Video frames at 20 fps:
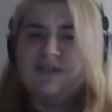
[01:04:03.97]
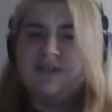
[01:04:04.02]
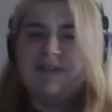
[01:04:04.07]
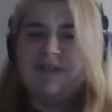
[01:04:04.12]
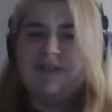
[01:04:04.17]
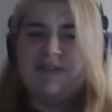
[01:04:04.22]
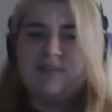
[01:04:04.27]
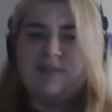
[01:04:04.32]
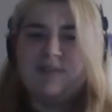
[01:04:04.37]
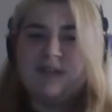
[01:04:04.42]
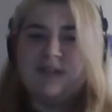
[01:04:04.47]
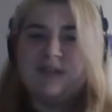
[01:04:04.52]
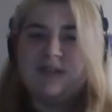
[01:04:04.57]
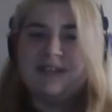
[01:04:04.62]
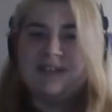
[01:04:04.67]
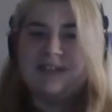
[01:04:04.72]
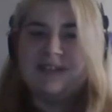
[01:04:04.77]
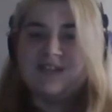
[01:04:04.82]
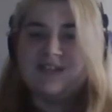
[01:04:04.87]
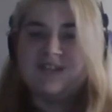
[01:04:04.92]
don't know if I've ever
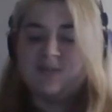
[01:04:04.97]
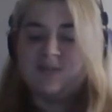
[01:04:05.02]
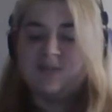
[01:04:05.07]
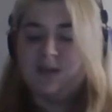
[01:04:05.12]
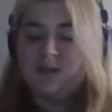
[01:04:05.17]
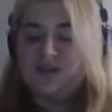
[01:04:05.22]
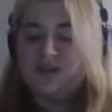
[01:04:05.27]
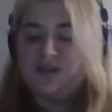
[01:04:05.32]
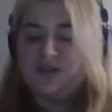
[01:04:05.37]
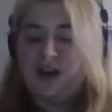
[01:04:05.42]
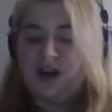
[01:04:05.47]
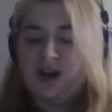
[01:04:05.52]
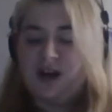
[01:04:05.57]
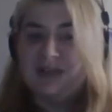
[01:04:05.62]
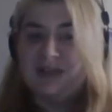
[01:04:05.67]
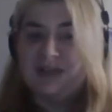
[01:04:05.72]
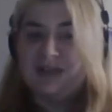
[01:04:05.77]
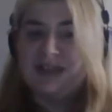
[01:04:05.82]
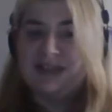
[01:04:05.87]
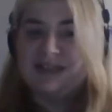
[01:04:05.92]
picked this one or
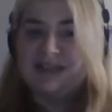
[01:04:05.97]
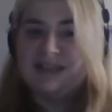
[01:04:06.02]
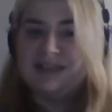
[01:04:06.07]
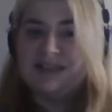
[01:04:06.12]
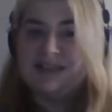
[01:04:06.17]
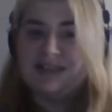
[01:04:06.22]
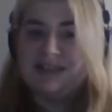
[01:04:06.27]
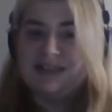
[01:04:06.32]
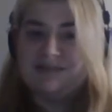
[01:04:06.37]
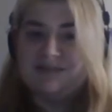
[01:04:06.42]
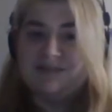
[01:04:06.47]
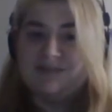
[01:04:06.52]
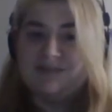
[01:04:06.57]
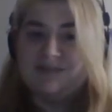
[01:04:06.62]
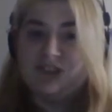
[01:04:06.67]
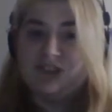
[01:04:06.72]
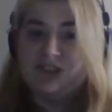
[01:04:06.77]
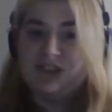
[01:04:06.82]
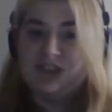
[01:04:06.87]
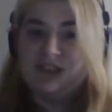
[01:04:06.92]
not, but it's
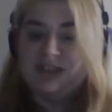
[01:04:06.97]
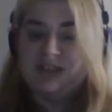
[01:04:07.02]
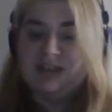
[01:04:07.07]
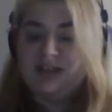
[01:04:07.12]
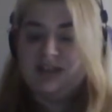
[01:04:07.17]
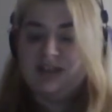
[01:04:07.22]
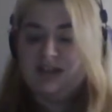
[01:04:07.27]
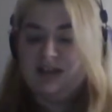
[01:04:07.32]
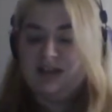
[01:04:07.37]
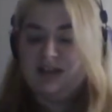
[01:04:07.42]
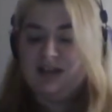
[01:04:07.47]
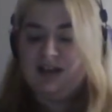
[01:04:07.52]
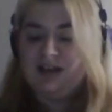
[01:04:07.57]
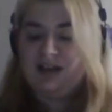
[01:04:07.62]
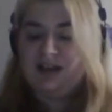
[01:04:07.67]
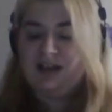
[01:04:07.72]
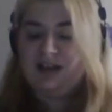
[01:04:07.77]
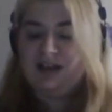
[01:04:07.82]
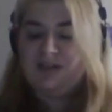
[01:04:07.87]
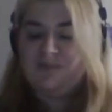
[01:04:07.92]
good.
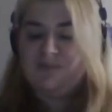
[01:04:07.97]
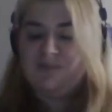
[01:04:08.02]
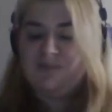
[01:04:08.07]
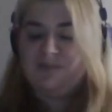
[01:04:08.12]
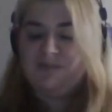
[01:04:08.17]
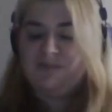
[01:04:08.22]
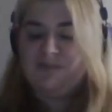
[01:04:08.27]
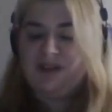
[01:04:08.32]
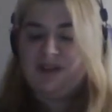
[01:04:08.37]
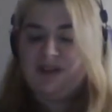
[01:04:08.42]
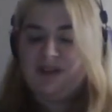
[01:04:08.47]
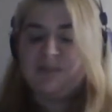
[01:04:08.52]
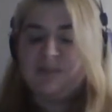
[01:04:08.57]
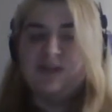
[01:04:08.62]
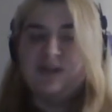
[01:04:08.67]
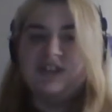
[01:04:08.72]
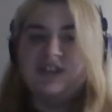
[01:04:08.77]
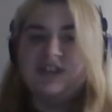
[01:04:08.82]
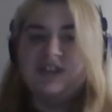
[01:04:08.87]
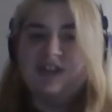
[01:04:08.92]
In fact, I'm
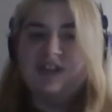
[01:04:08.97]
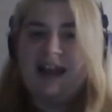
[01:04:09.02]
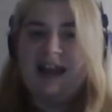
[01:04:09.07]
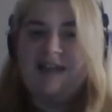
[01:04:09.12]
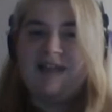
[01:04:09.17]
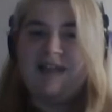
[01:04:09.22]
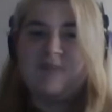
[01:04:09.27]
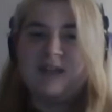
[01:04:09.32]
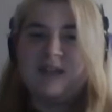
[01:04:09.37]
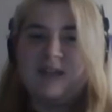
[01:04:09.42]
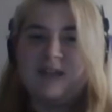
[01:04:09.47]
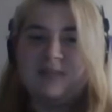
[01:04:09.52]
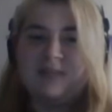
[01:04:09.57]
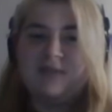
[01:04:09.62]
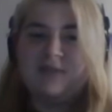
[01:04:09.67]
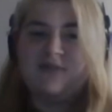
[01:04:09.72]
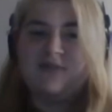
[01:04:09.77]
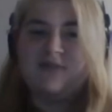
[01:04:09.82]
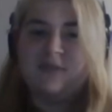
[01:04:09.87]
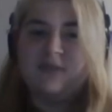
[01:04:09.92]
pretty sure I have picked it
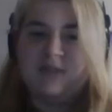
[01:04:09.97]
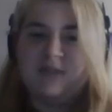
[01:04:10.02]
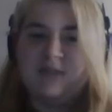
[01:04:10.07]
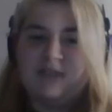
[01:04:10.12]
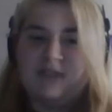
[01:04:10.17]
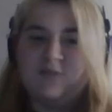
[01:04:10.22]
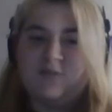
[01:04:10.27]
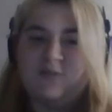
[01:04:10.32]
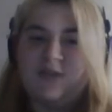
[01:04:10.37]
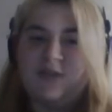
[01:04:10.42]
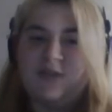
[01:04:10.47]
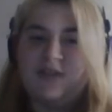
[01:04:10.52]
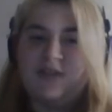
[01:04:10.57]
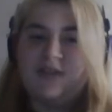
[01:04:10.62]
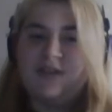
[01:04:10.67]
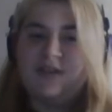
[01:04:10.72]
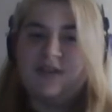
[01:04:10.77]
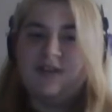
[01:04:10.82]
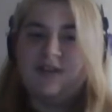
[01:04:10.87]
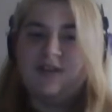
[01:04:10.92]
before, but it's worth
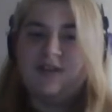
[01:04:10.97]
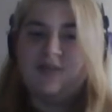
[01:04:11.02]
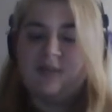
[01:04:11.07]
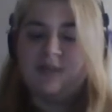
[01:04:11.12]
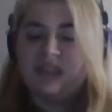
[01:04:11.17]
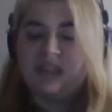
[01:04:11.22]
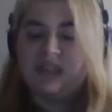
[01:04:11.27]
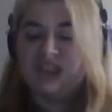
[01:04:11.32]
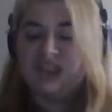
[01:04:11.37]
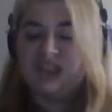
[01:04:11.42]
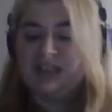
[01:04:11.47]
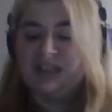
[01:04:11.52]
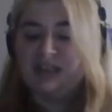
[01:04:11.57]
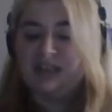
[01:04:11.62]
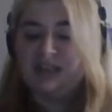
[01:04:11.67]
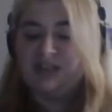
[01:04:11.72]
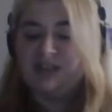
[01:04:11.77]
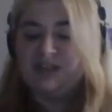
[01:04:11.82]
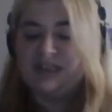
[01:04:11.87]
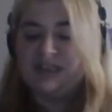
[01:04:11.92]
re-mentioning.
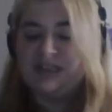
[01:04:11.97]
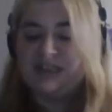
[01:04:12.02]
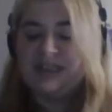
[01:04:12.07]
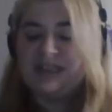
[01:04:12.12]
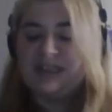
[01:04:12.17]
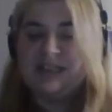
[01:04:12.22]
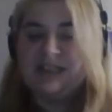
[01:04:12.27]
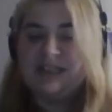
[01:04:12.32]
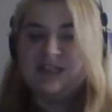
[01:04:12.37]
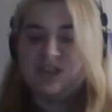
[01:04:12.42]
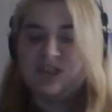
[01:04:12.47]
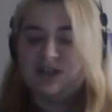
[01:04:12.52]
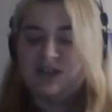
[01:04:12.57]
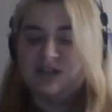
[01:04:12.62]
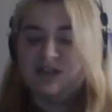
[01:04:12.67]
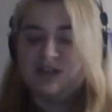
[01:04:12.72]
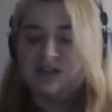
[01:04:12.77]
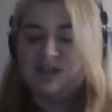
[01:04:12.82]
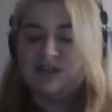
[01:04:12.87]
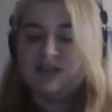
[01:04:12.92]
Little City, it
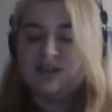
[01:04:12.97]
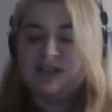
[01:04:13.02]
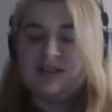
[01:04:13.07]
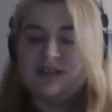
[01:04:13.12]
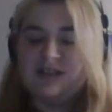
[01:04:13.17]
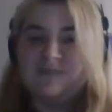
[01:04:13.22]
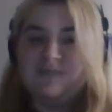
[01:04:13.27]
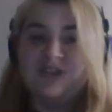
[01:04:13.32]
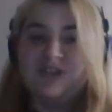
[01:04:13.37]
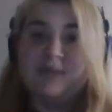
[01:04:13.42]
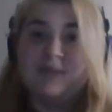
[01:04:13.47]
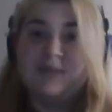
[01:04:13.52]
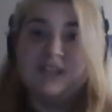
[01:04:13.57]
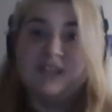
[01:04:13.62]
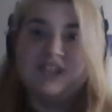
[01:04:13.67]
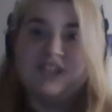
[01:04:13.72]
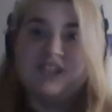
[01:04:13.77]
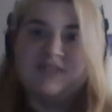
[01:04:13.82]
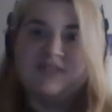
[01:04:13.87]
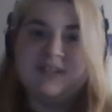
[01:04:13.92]
stars John
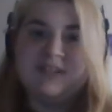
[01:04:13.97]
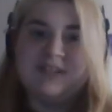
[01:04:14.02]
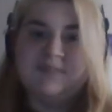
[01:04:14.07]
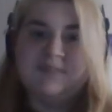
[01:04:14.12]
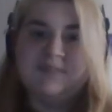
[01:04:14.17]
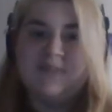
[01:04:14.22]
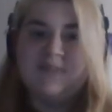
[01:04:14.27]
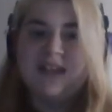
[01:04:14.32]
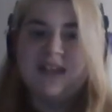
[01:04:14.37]
Bon Jovi,